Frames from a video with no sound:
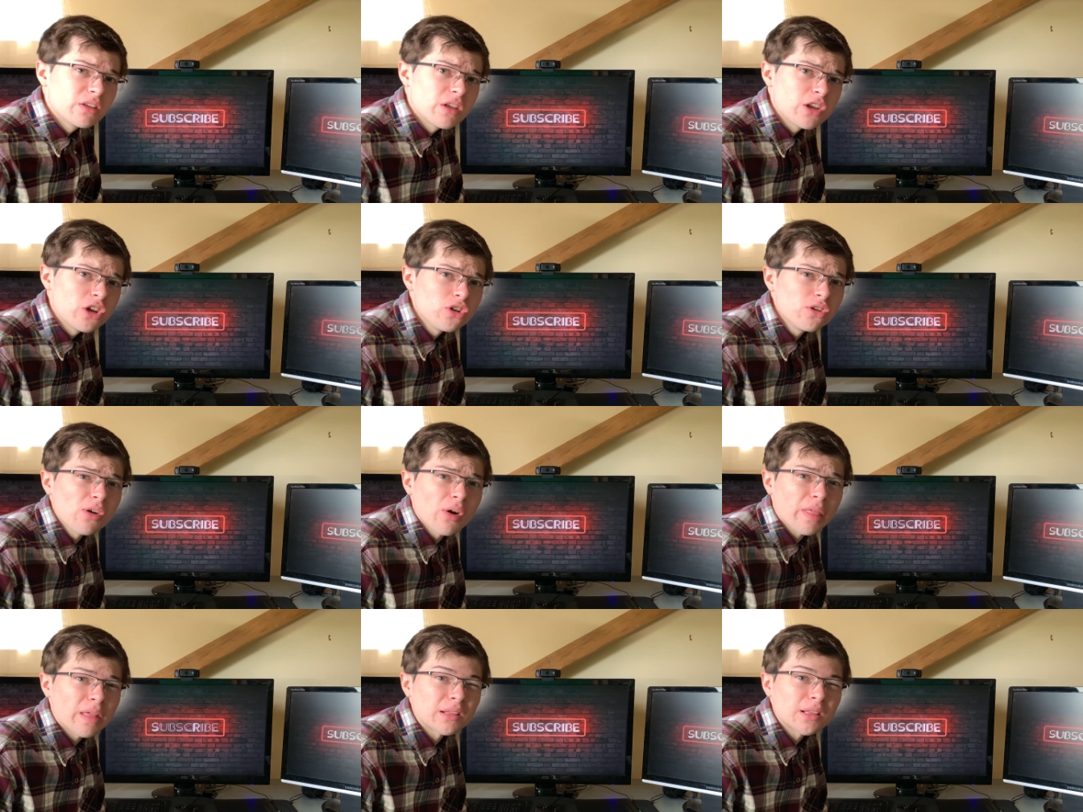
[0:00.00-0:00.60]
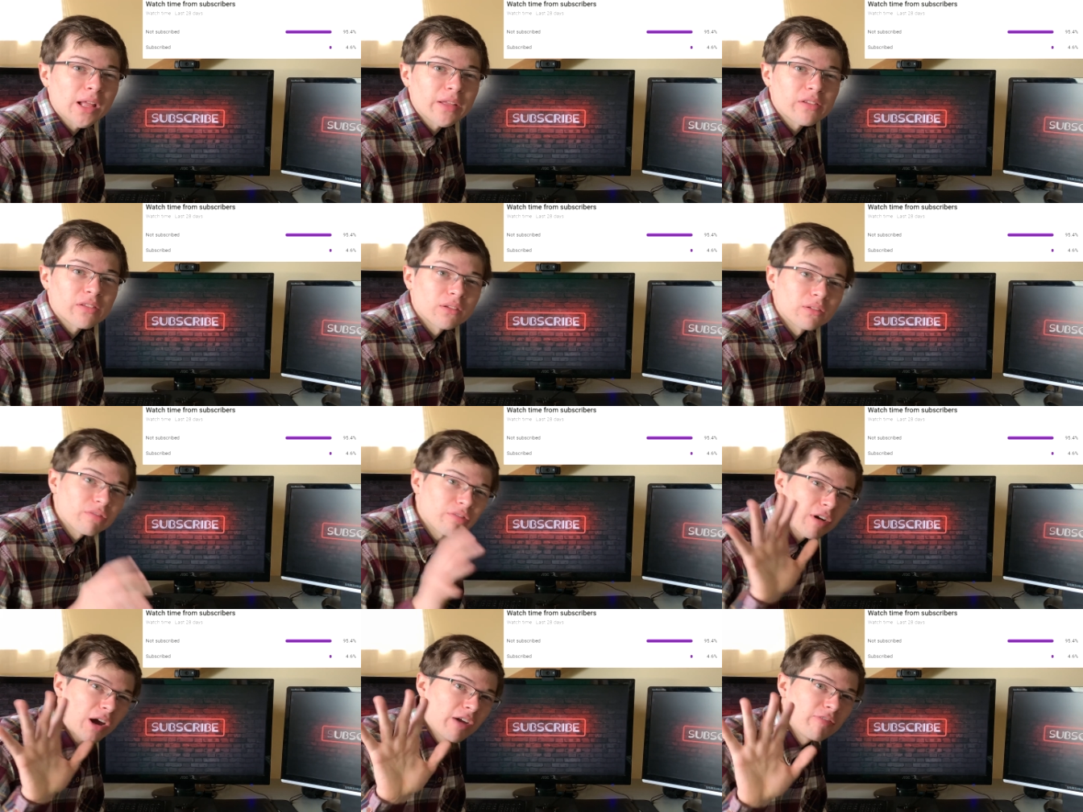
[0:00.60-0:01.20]
did you know that less than
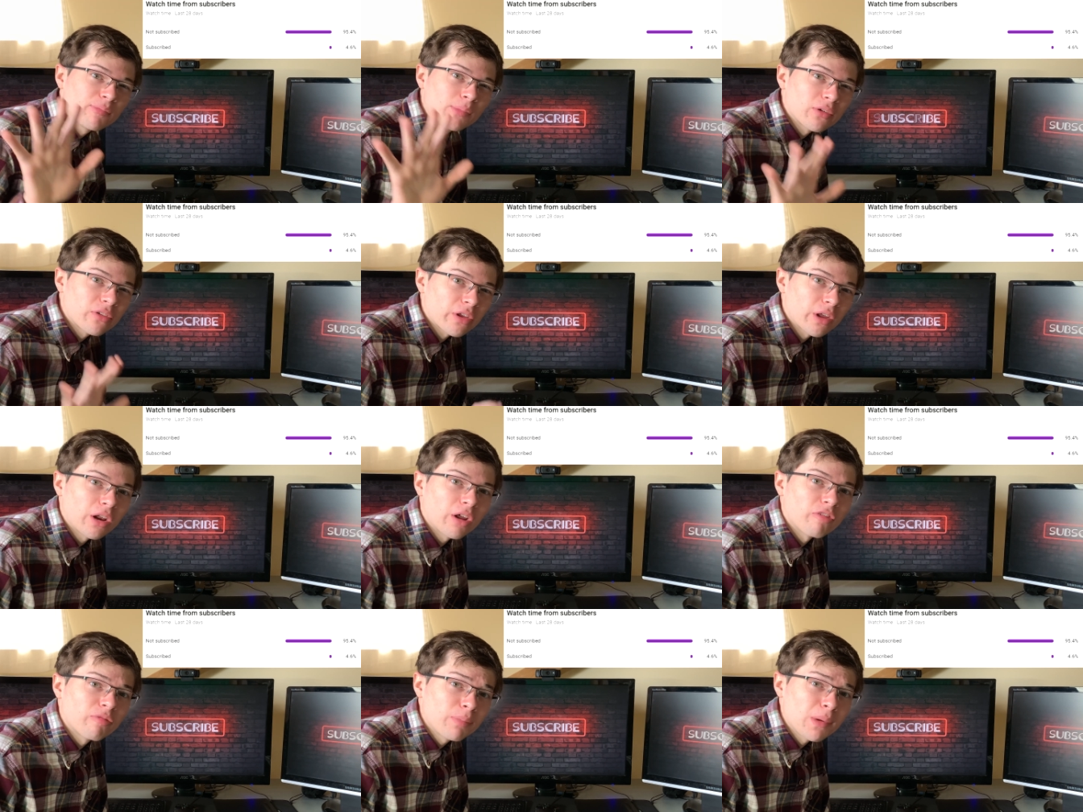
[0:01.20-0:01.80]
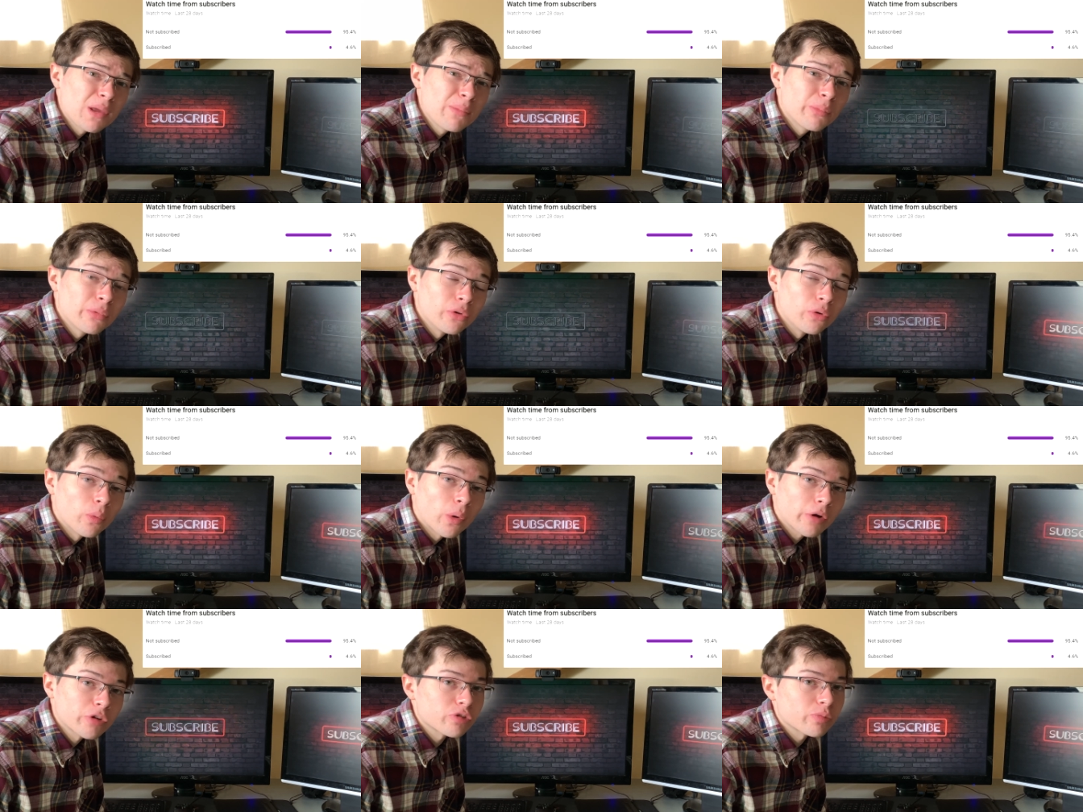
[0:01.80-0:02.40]
5% of people who
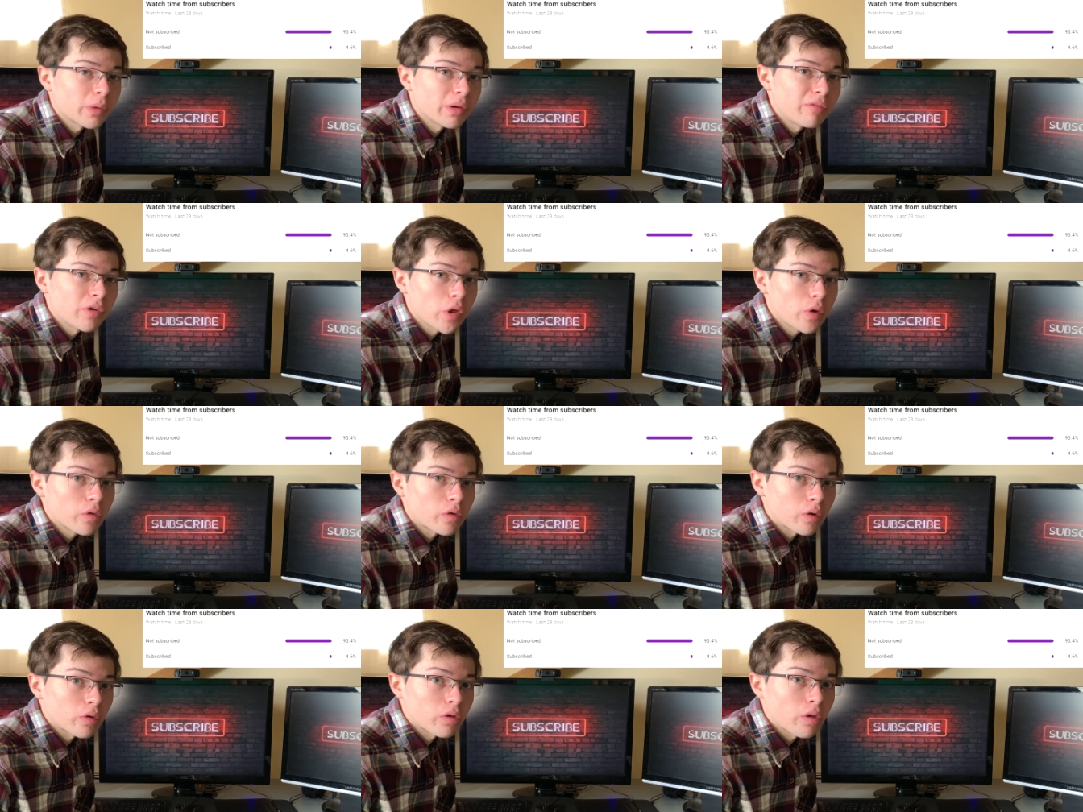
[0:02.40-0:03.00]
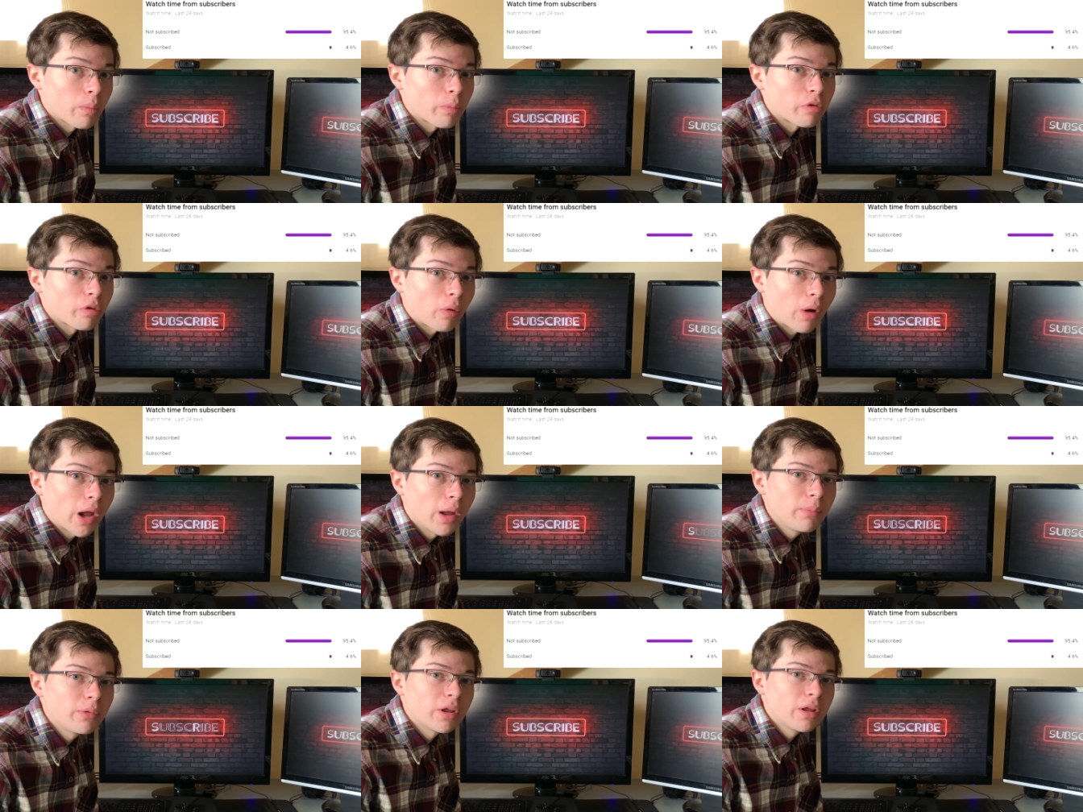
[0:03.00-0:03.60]
watch my videos are
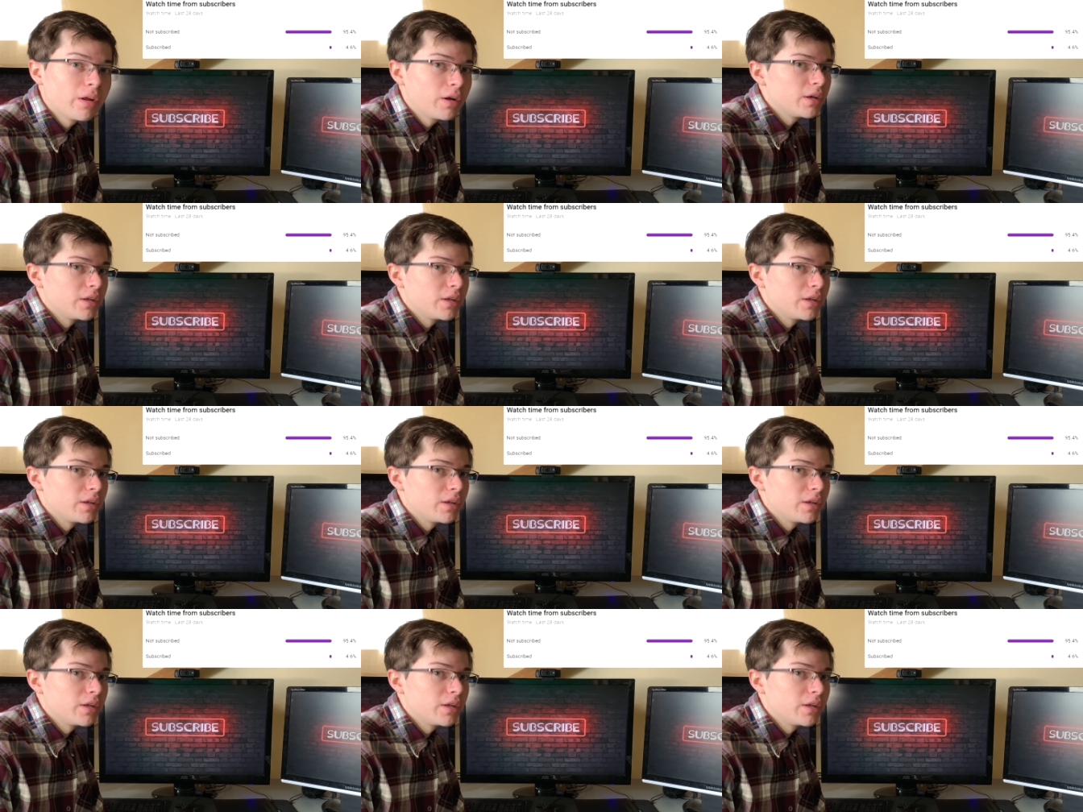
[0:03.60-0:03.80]
subscribed?